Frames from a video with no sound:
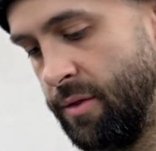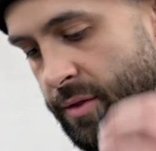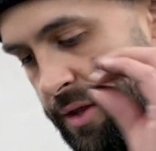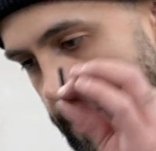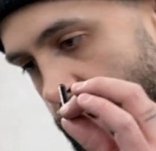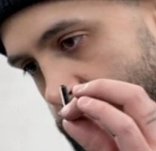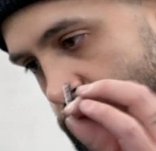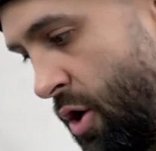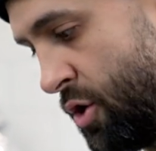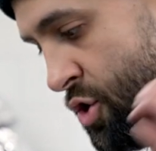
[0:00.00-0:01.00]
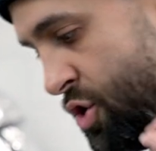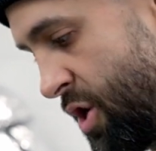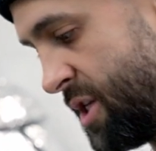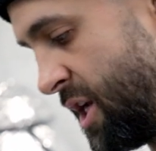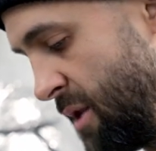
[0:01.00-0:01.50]
These are
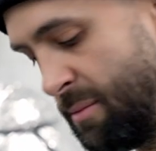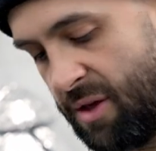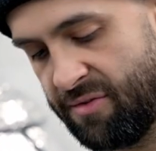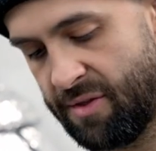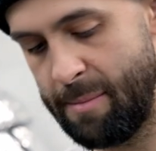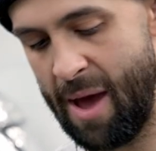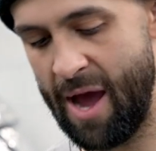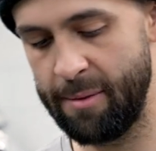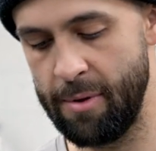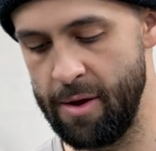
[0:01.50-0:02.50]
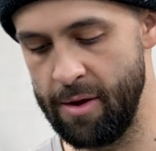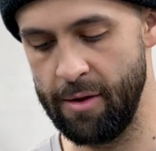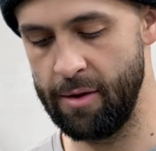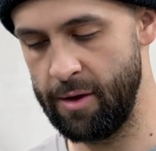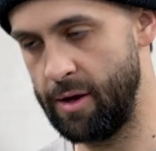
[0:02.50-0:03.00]
just going to be for the back
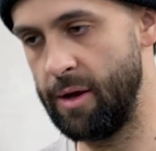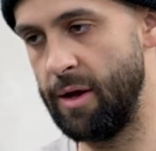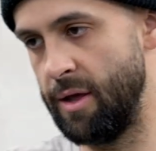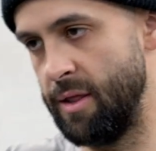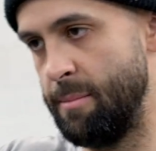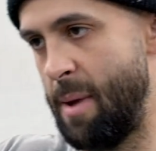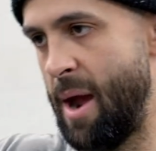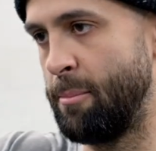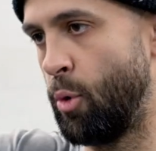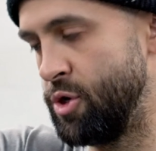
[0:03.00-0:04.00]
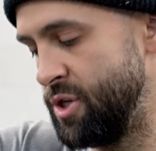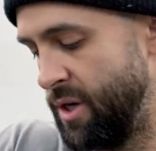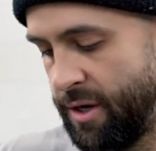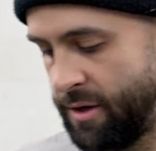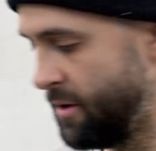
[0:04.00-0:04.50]
portion
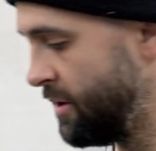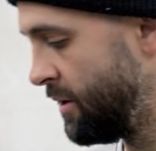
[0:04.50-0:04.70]
here.